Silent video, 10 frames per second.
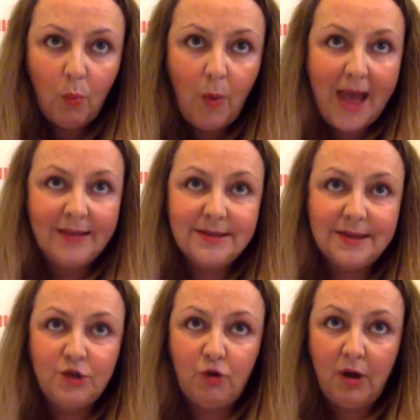
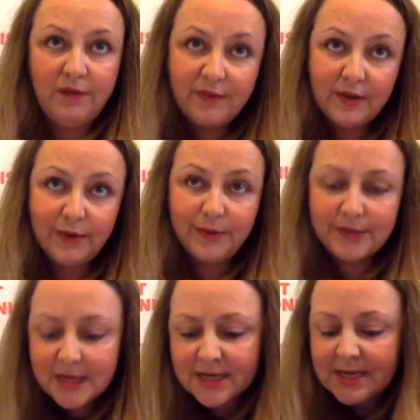into dry
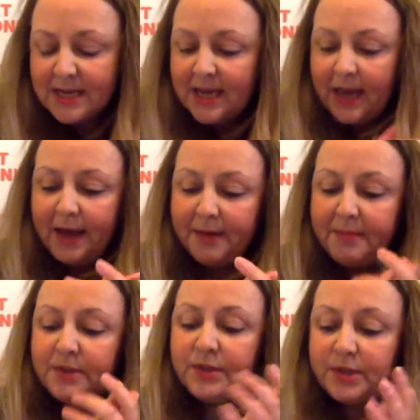food.
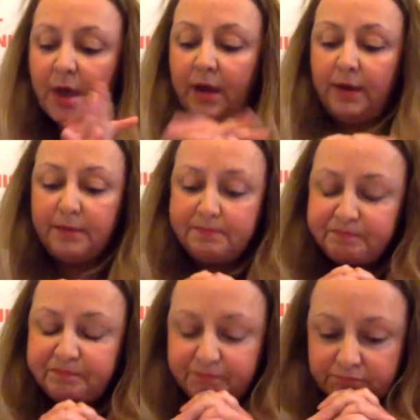So
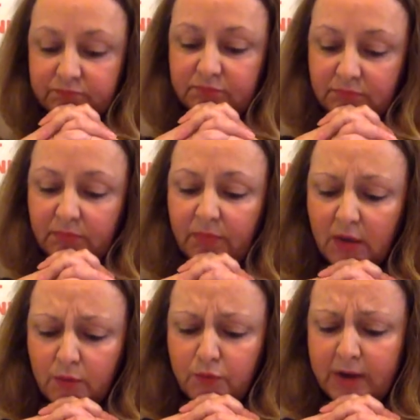
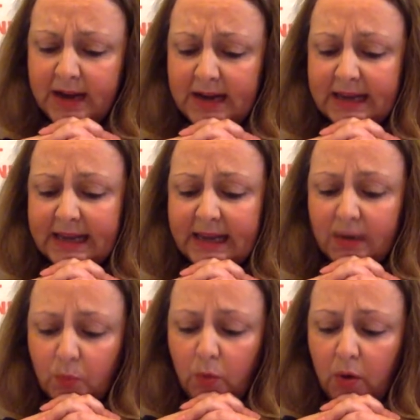
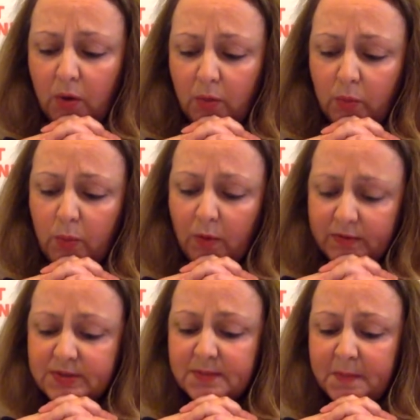really what we
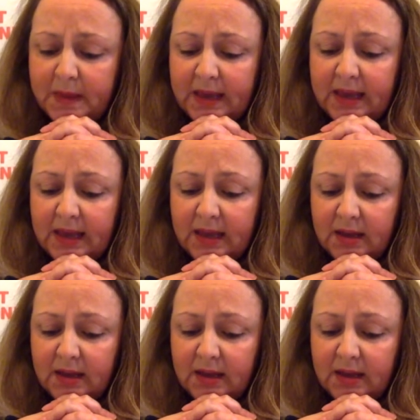want to be